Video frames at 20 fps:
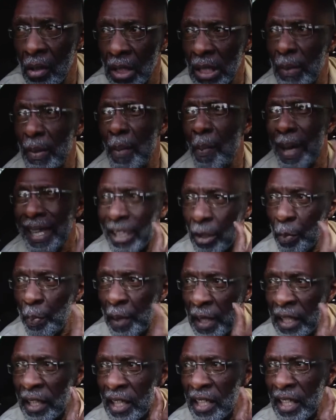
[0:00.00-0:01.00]
to be
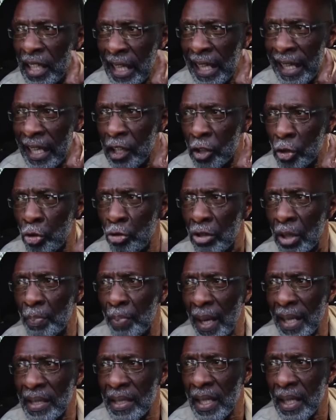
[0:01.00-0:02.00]
manipulated in the electoral
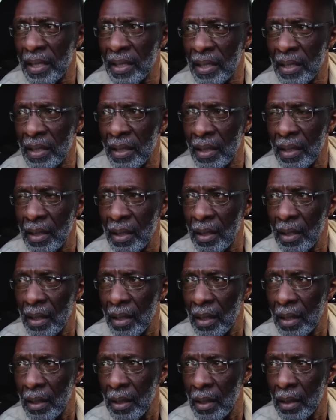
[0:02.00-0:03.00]
process. But
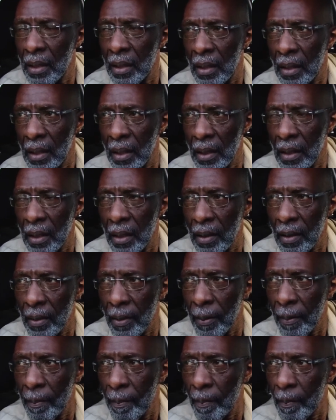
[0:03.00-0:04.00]
Mr. Alexander,
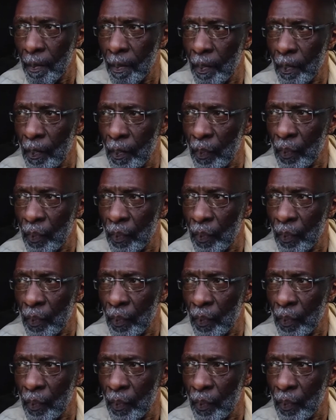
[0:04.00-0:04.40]
how do you...